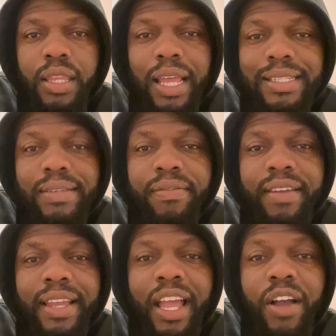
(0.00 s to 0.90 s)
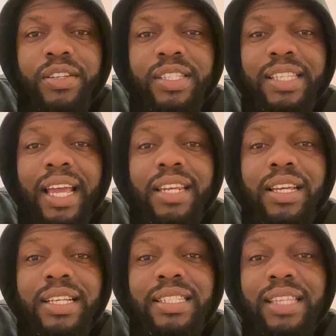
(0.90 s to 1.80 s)
That's think outside the
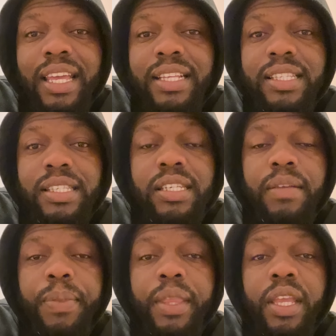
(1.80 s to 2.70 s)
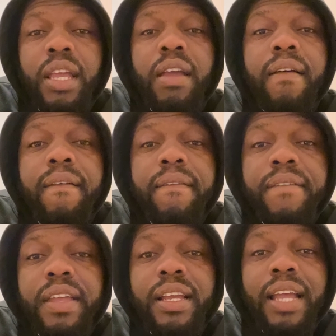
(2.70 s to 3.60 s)
estates.
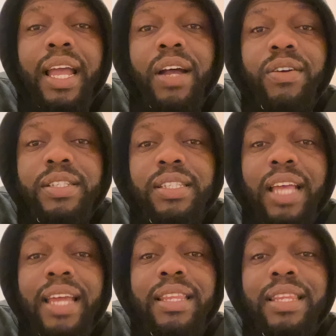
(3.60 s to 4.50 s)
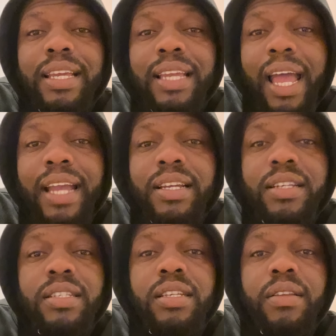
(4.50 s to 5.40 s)
Think outside the
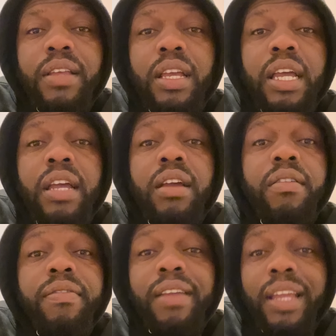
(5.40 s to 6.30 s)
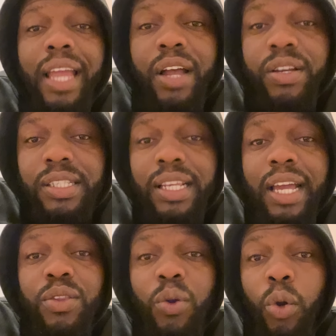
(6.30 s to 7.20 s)
gangs. Think
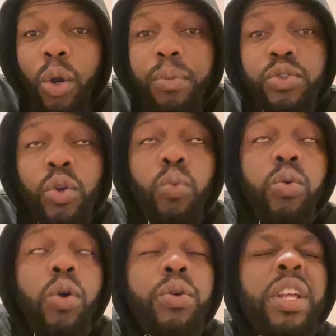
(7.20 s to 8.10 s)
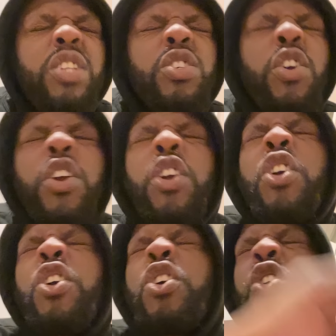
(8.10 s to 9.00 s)
outside the ops. The world is
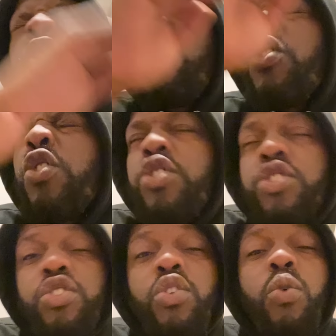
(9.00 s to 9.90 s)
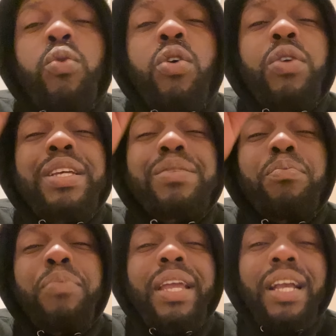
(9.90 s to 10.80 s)
huge. The world is
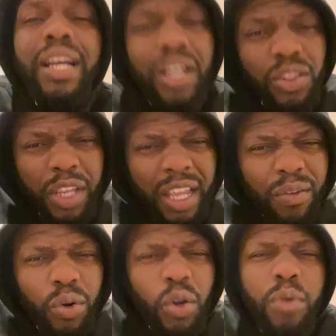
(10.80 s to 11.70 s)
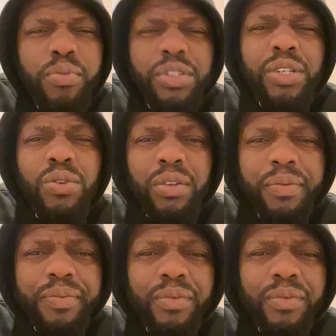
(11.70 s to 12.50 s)
big. Do you ever want to go Brazil?